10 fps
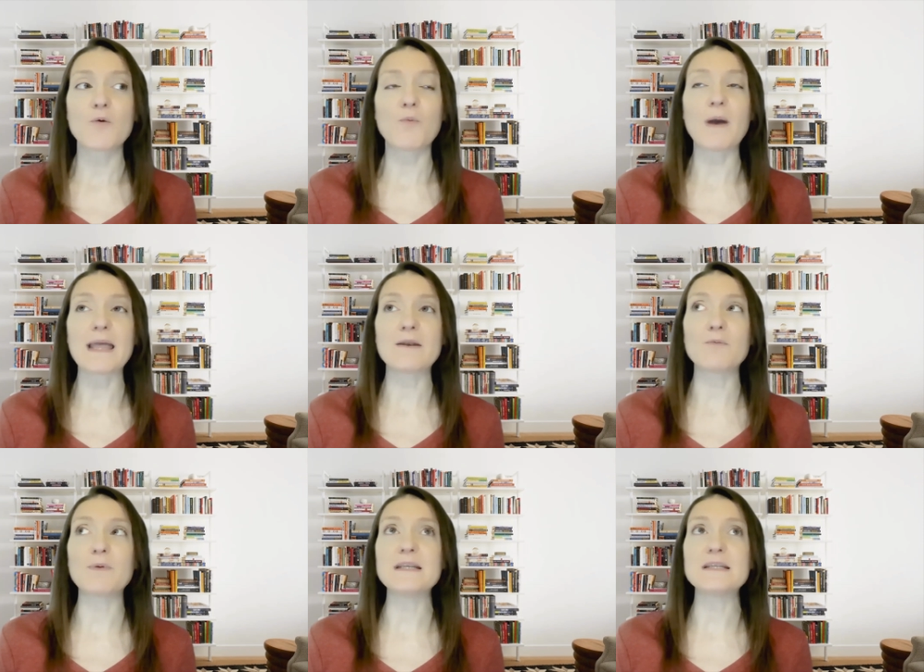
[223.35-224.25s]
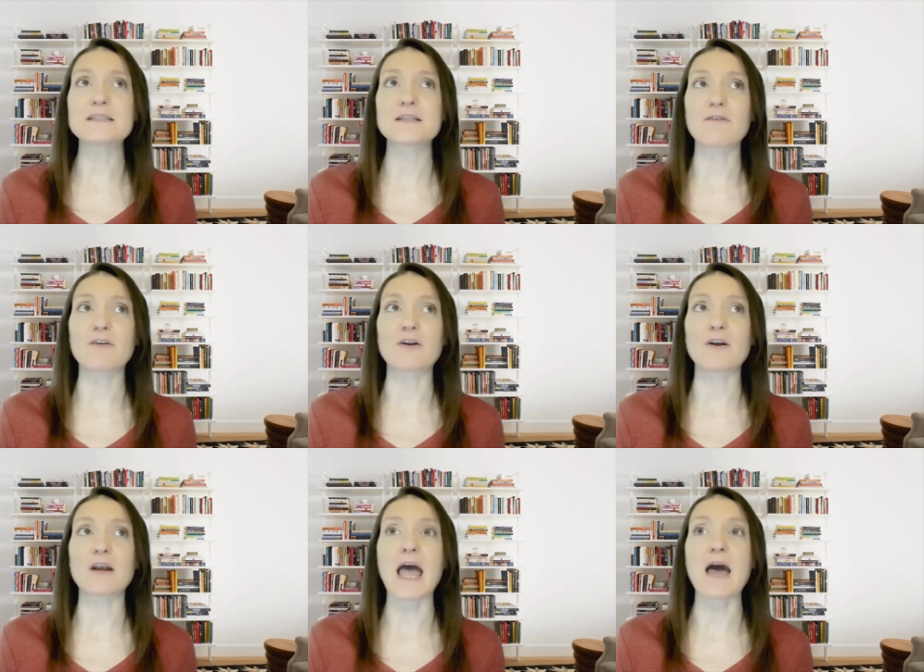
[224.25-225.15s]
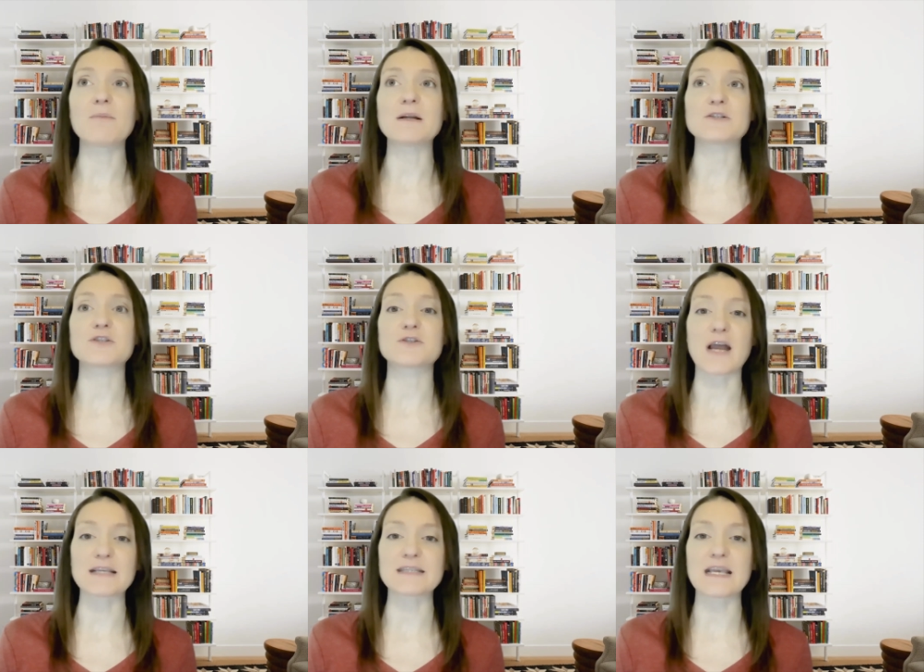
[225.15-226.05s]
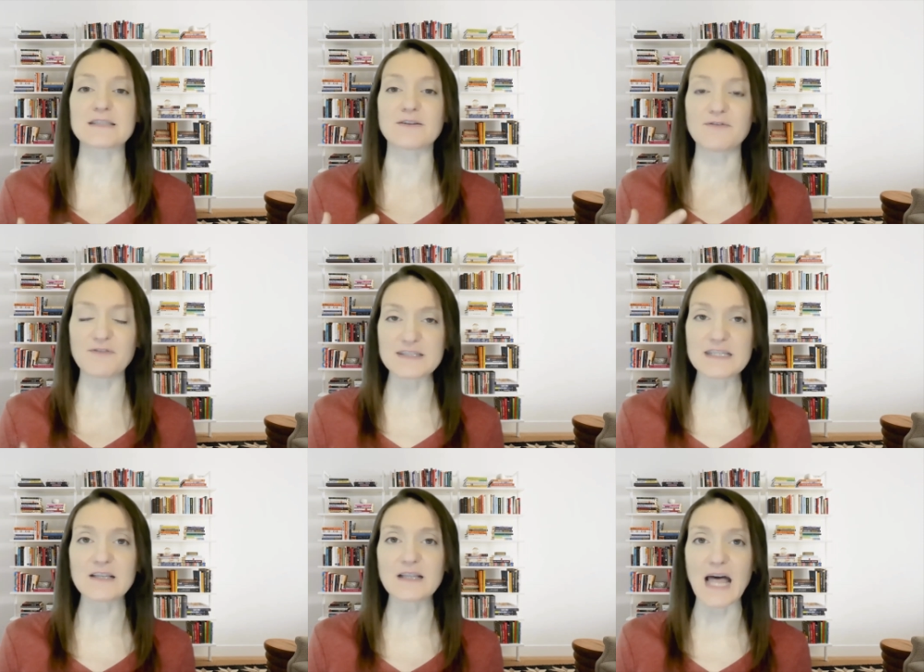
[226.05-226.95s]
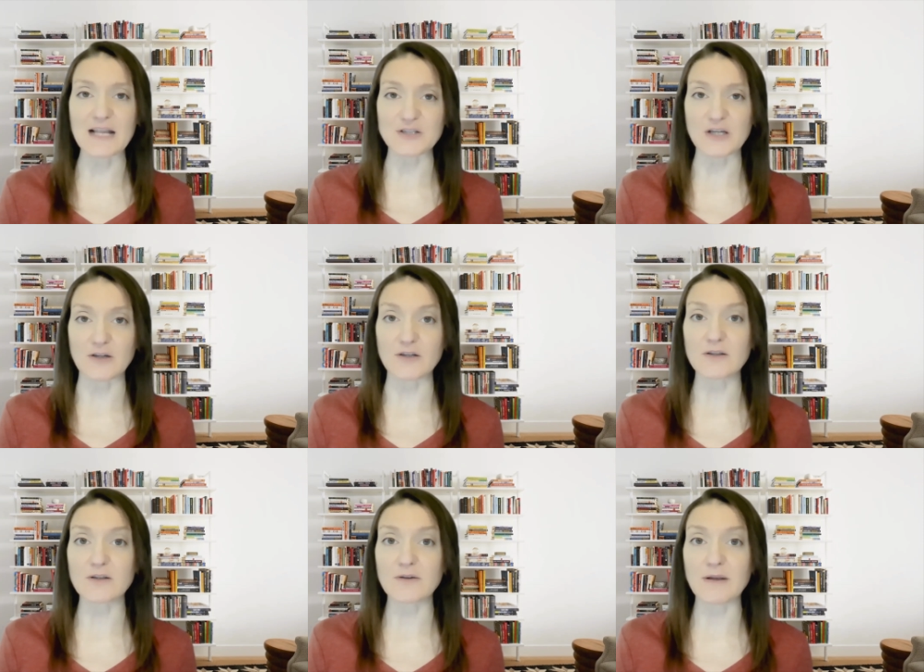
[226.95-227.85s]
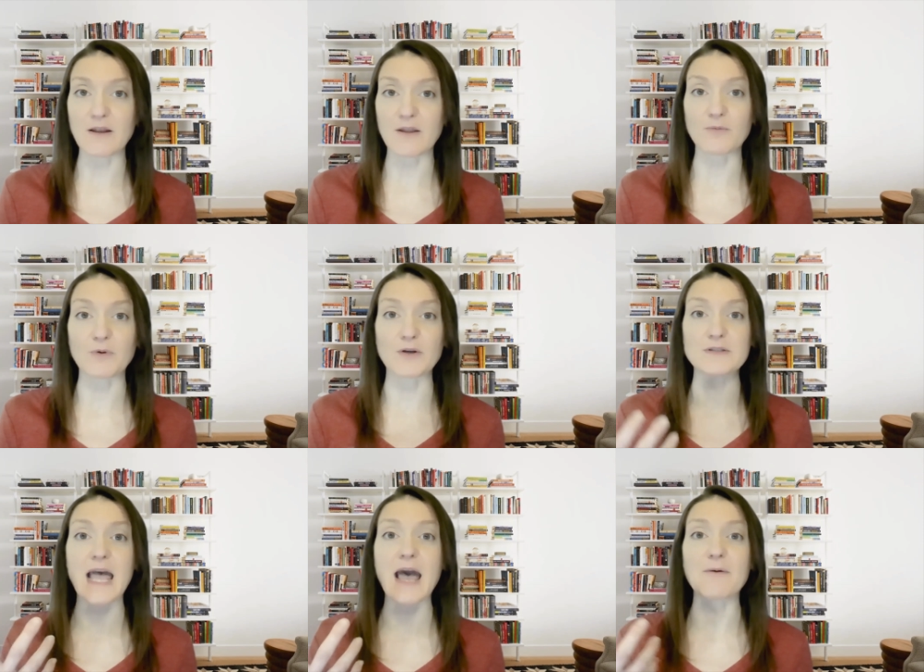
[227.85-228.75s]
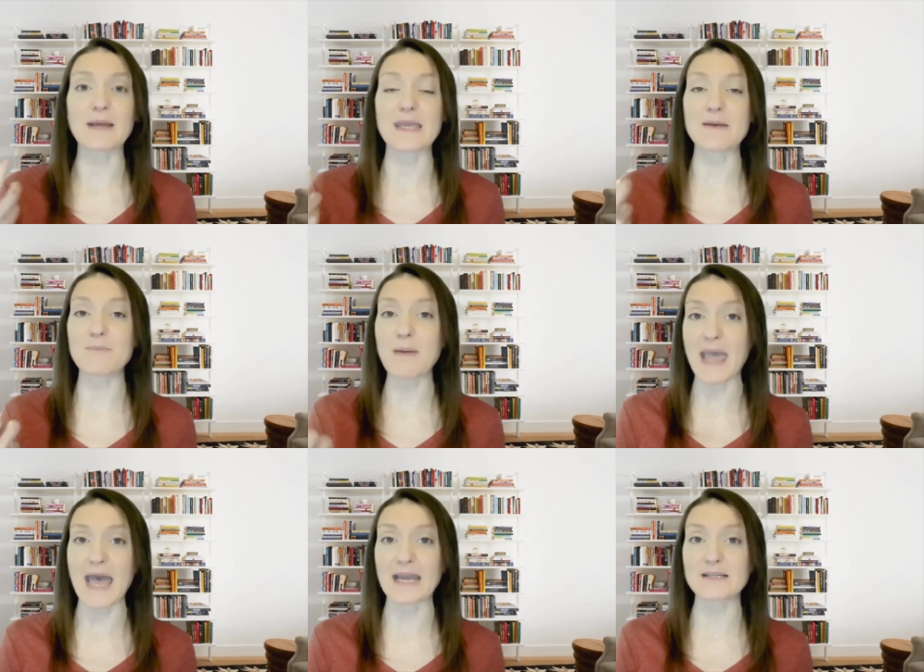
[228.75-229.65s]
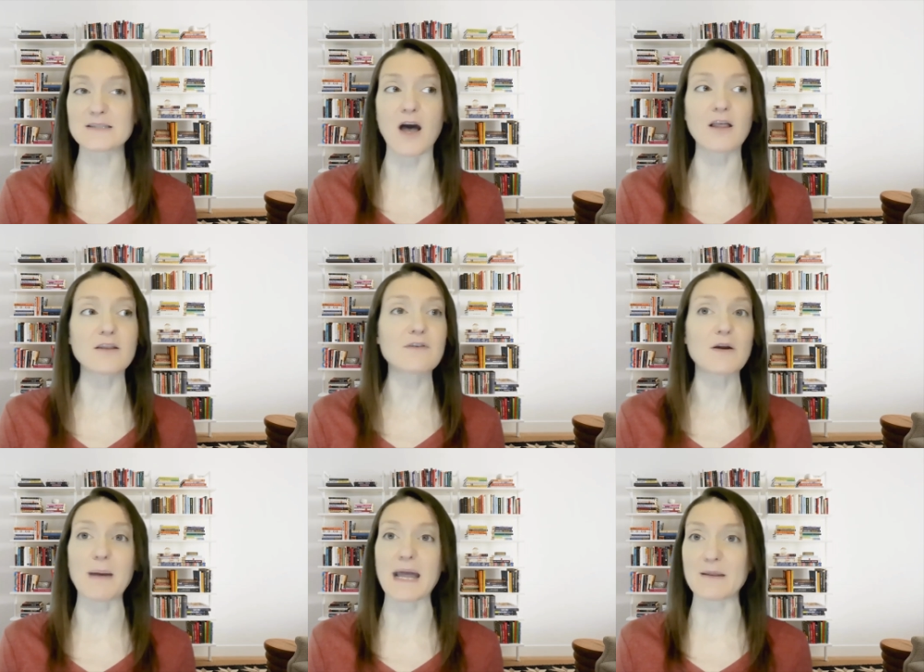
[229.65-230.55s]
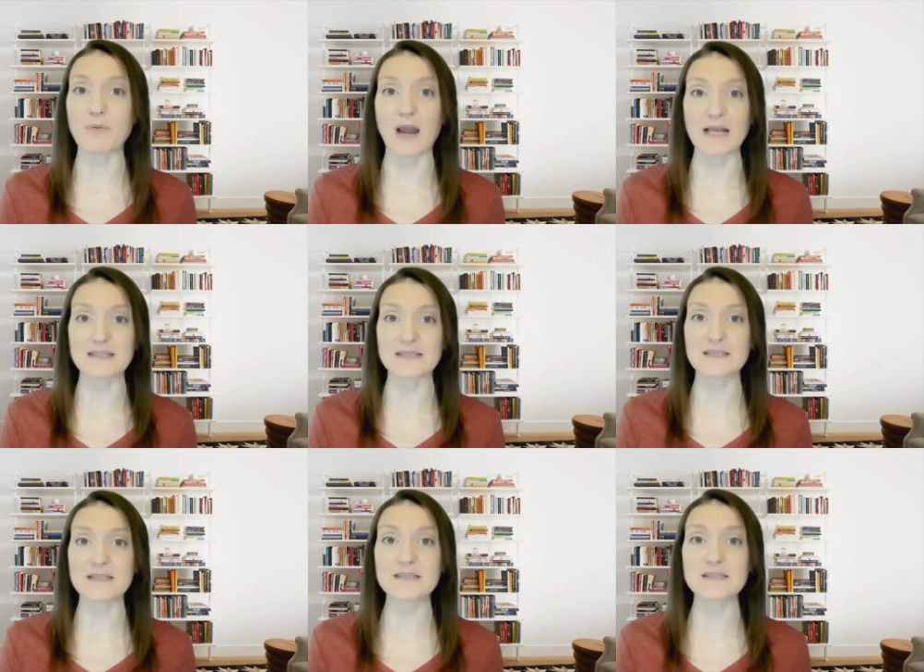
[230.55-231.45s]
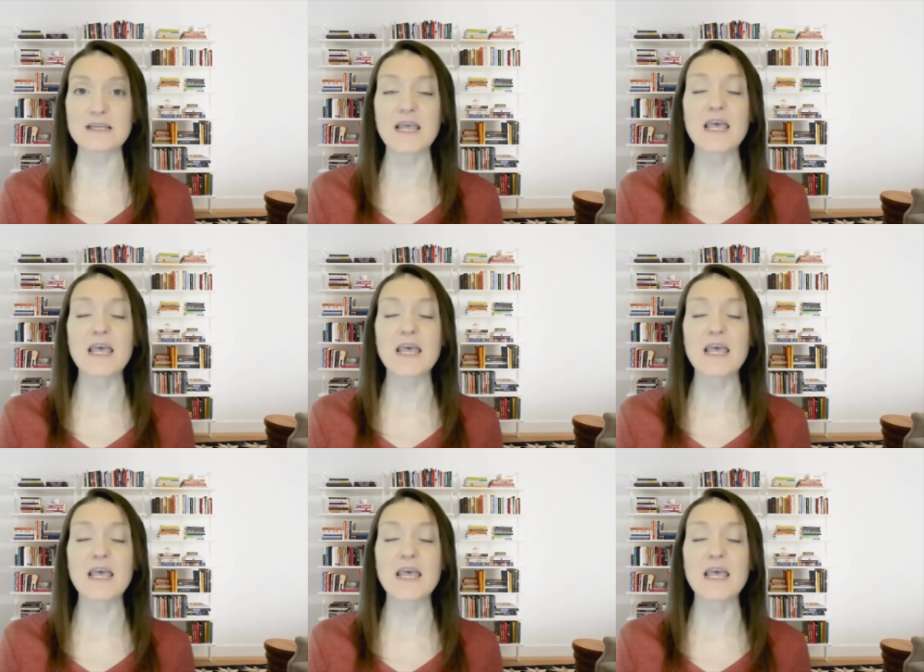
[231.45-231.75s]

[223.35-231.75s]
When we discovered how much stress has a physiological, in other words, how it impacts all of our body processes,